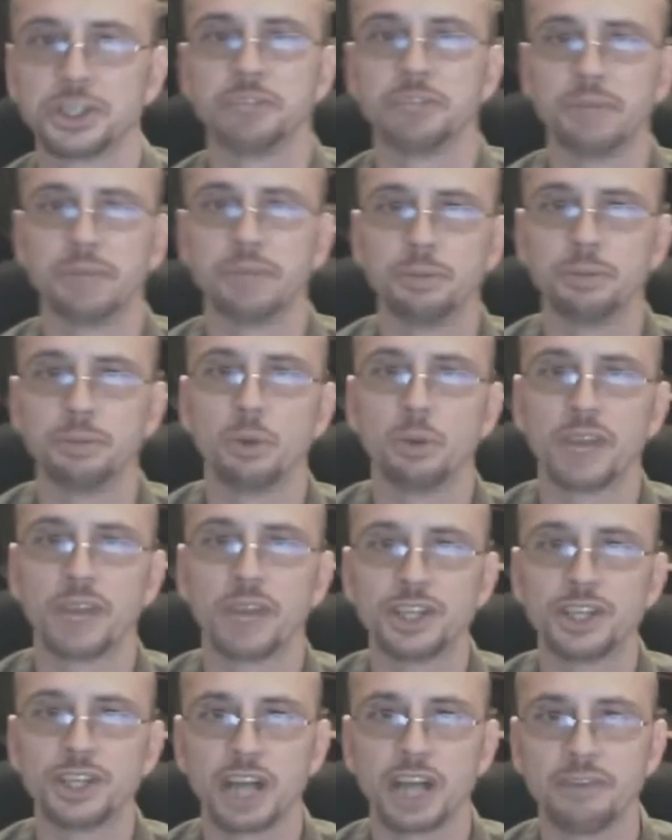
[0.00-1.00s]
of people
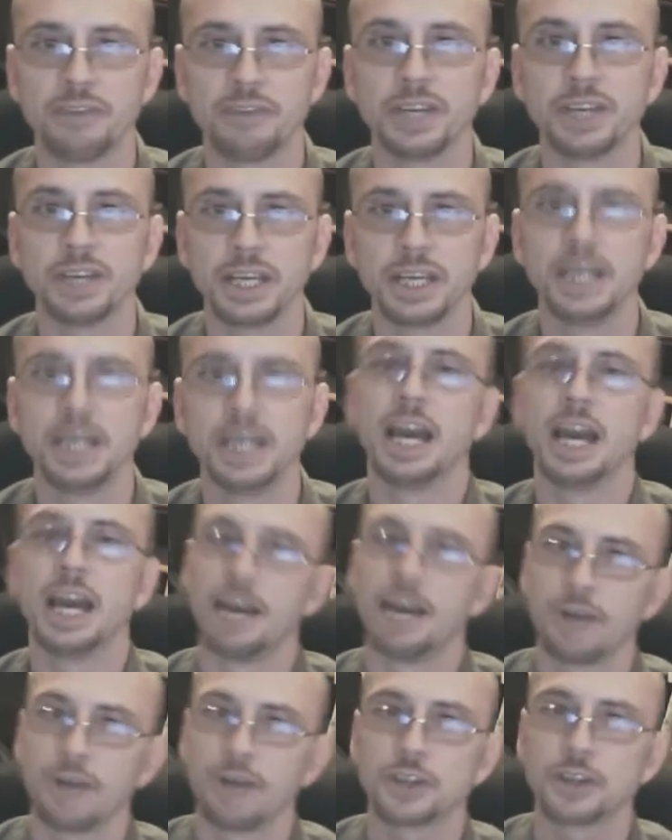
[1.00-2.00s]
with HIV
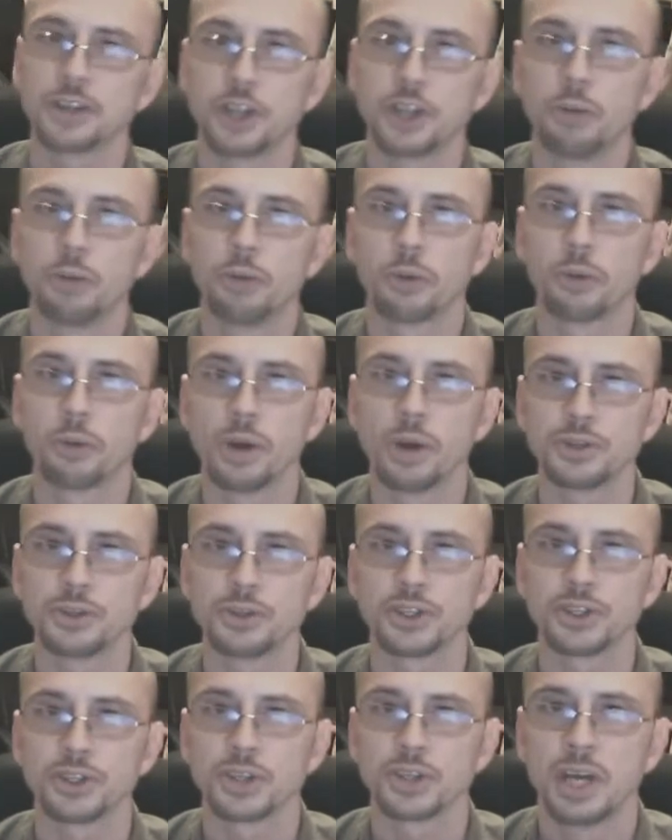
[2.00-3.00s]
have
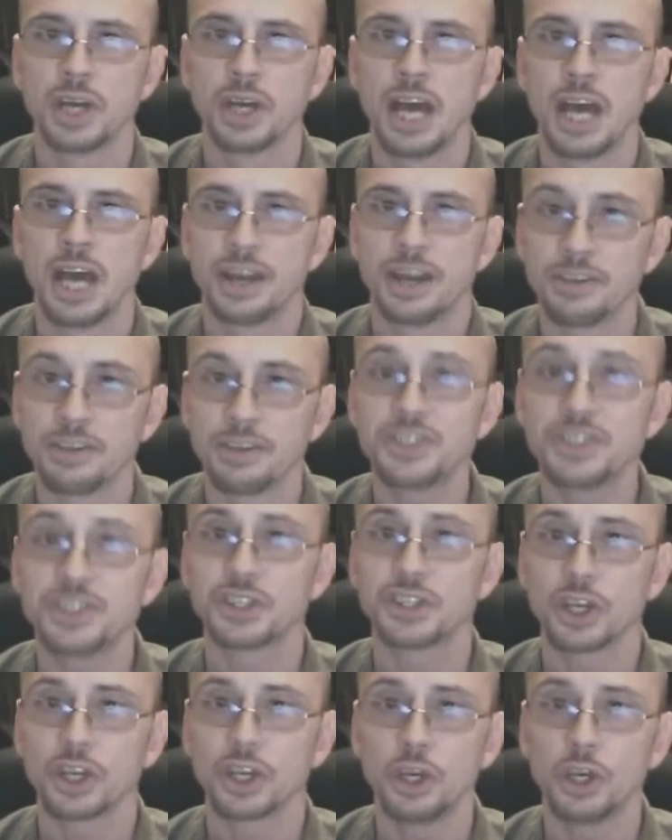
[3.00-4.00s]
osteoporosis. Now, this
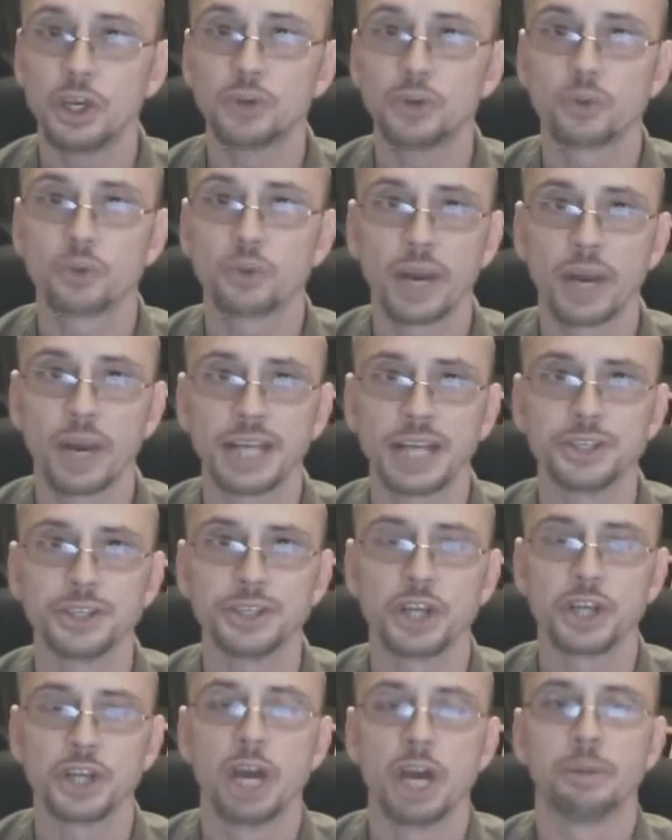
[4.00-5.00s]
is a huge
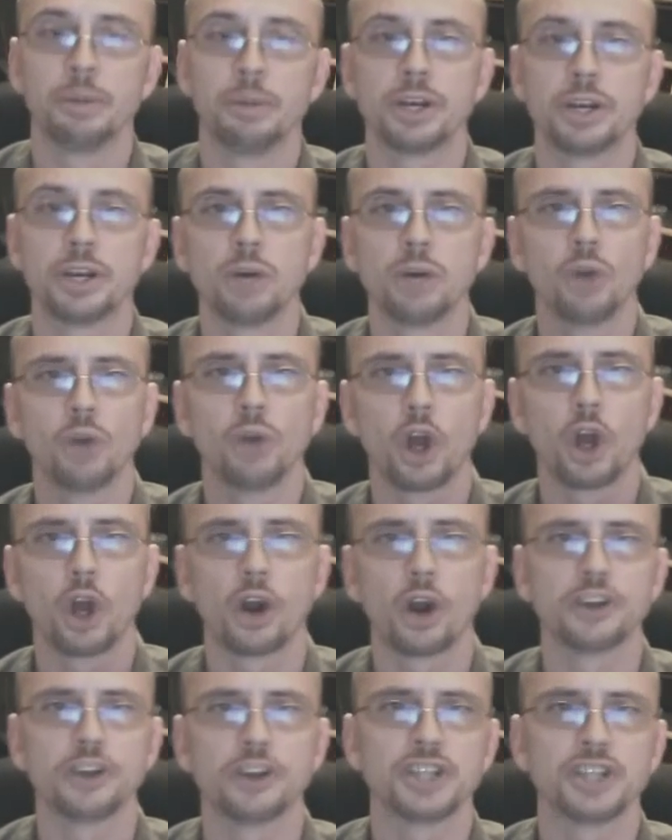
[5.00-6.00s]
range, but no
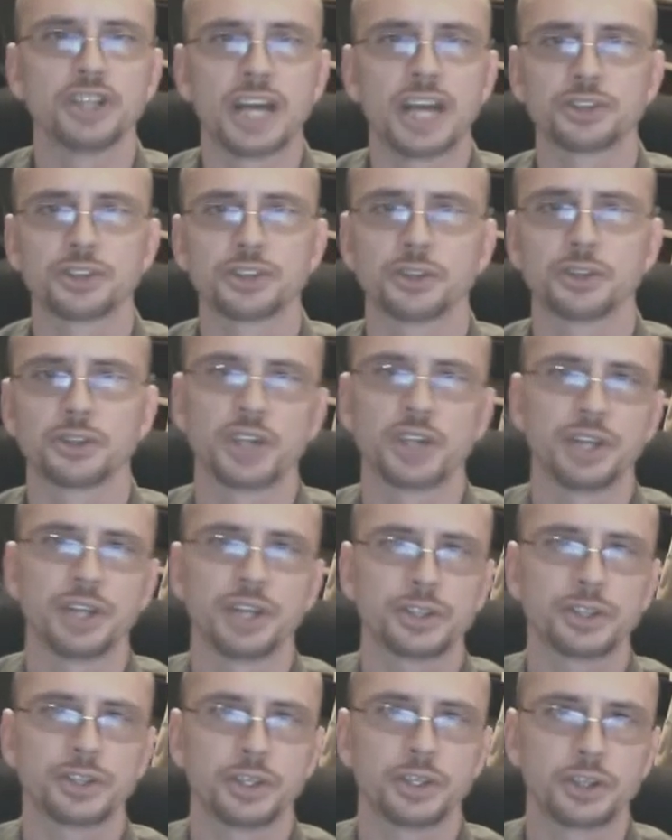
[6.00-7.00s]
large national
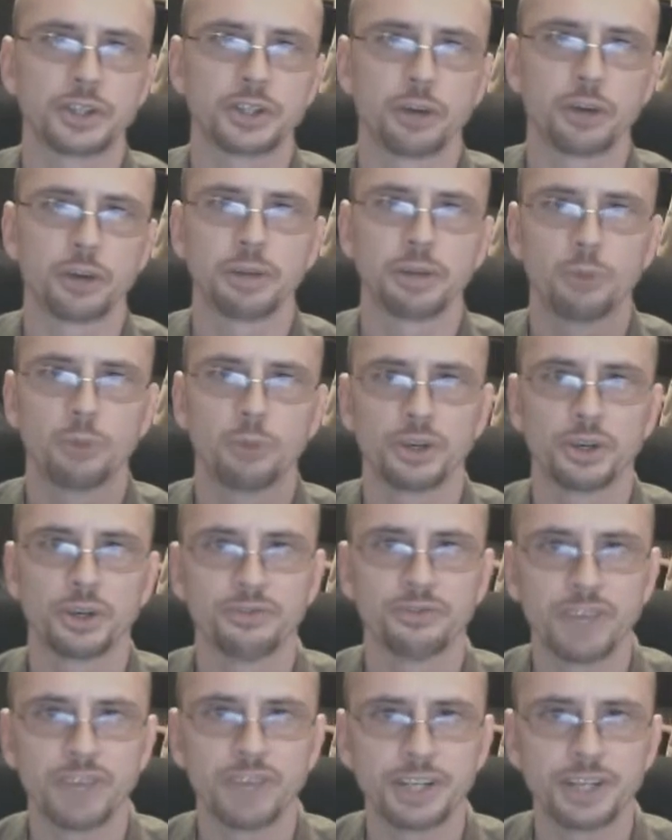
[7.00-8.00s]
studies to determine a more
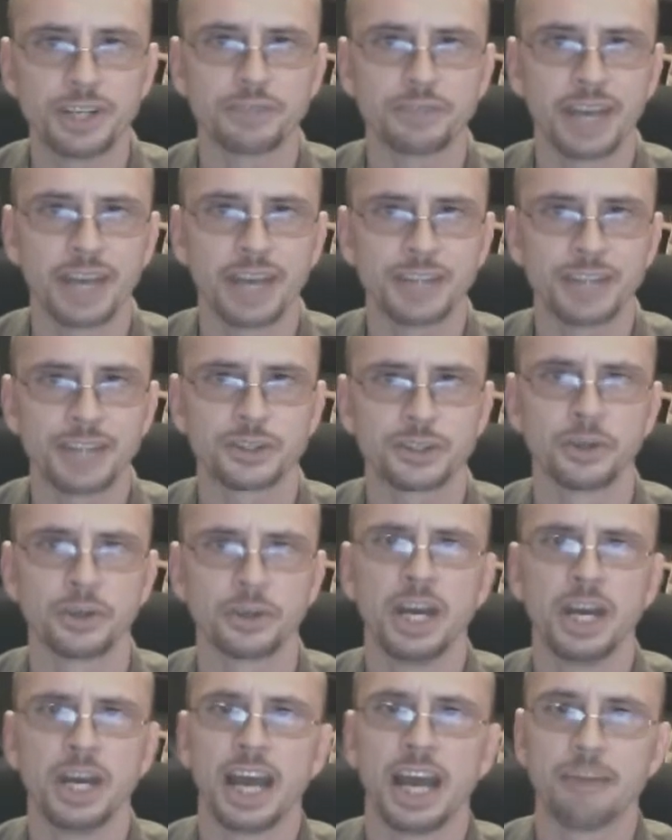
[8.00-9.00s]
definitive answer
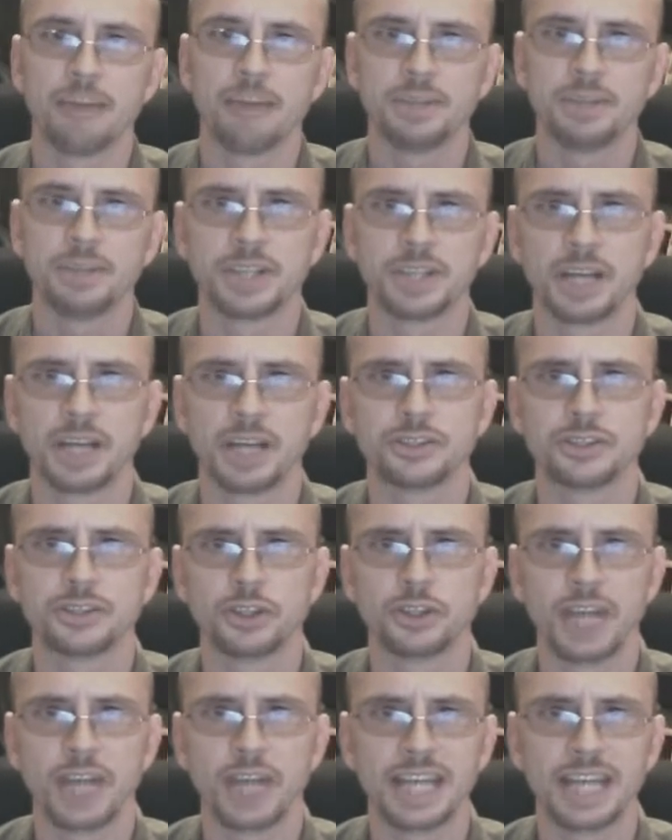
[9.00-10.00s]
have been done
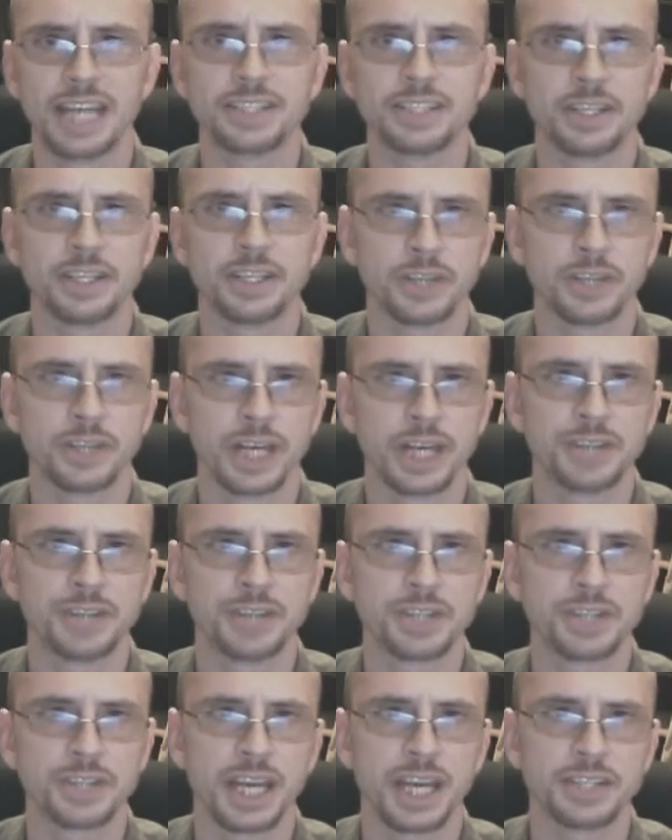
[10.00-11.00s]
to date in the United
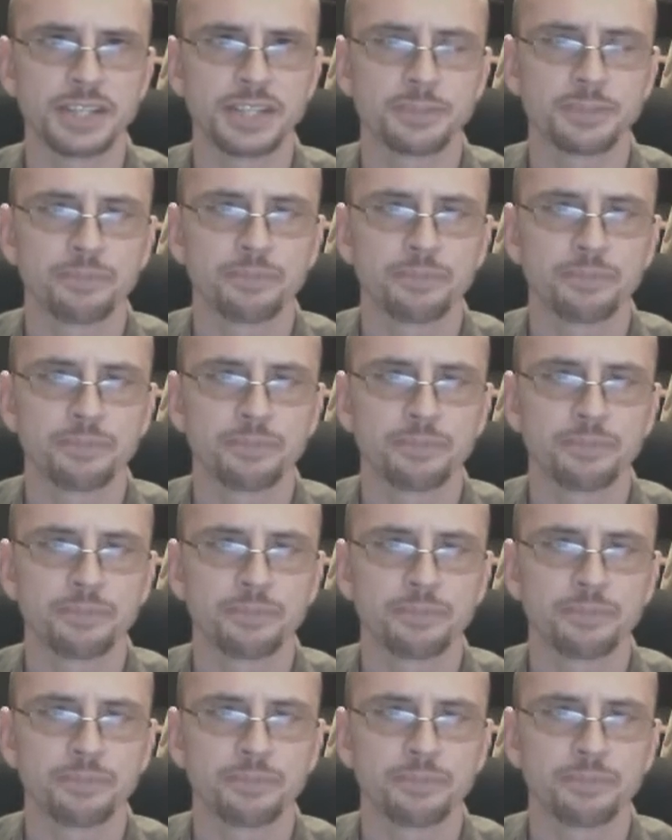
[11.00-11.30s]
States.